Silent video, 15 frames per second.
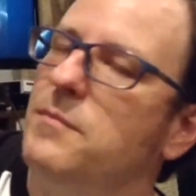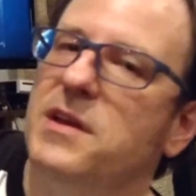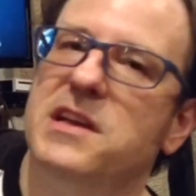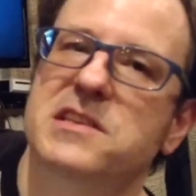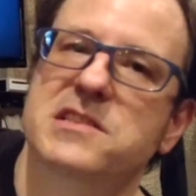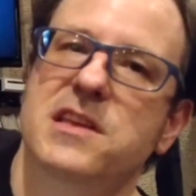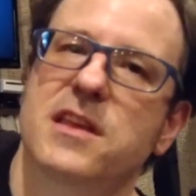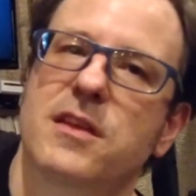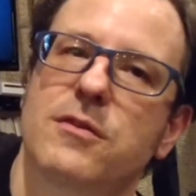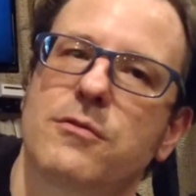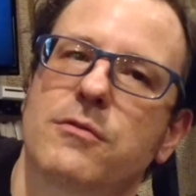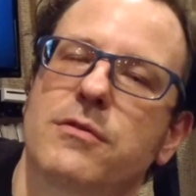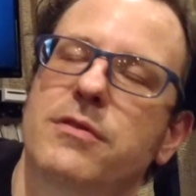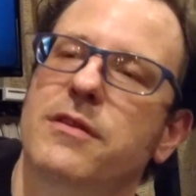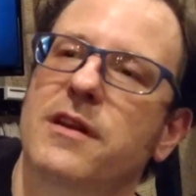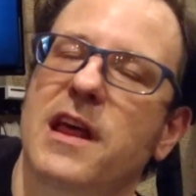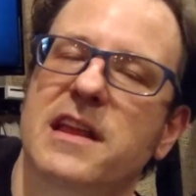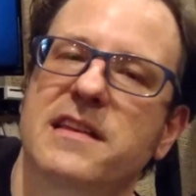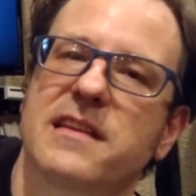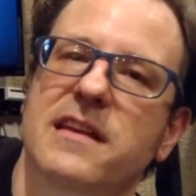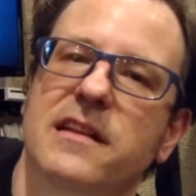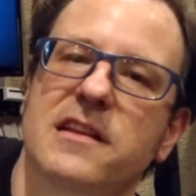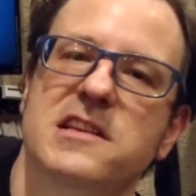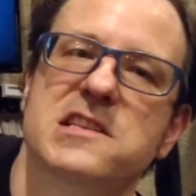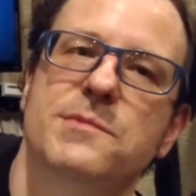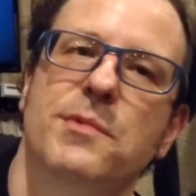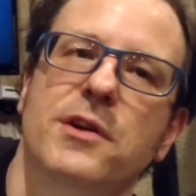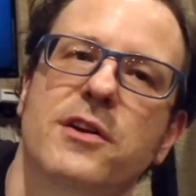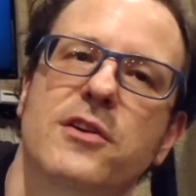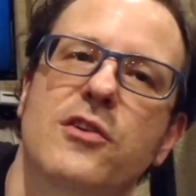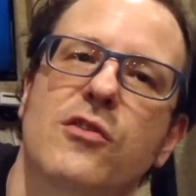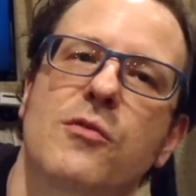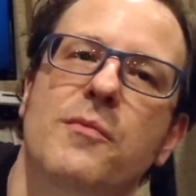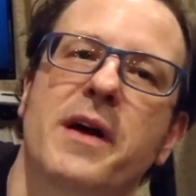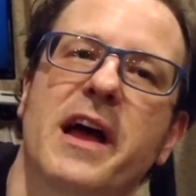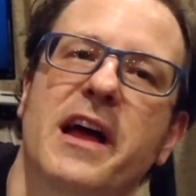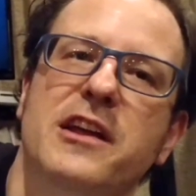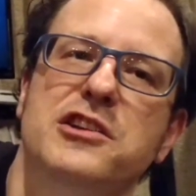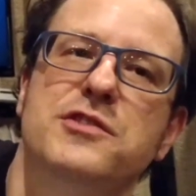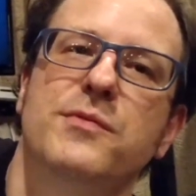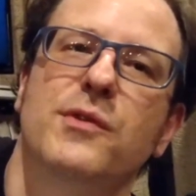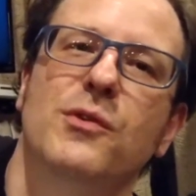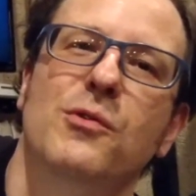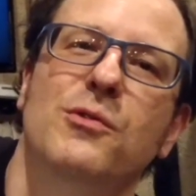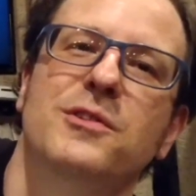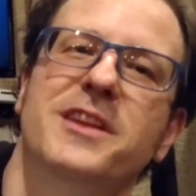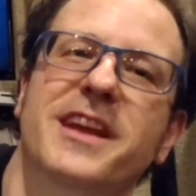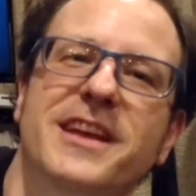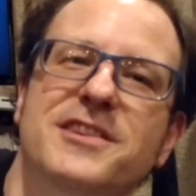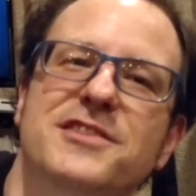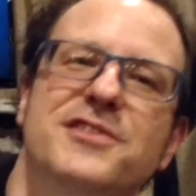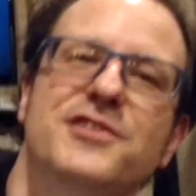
Because youth and idealism are no match for old age and